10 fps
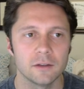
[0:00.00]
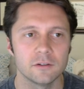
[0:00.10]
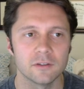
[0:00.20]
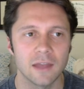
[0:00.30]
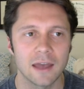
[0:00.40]

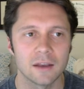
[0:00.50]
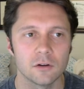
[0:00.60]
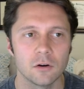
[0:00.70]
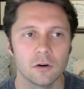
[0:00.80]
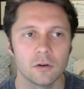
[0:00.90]
just added
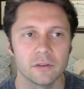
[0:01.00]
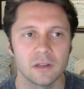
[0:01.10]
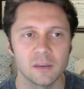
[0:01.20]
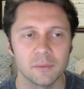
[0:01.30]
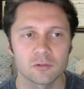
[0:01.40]
all the
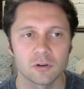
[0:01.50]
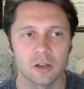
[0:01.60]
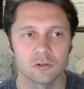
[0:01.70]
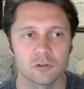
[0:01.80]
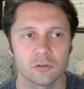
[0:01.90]
database
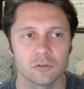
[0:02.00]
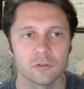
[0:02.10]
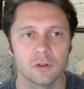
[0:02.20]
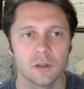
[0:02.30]
credentials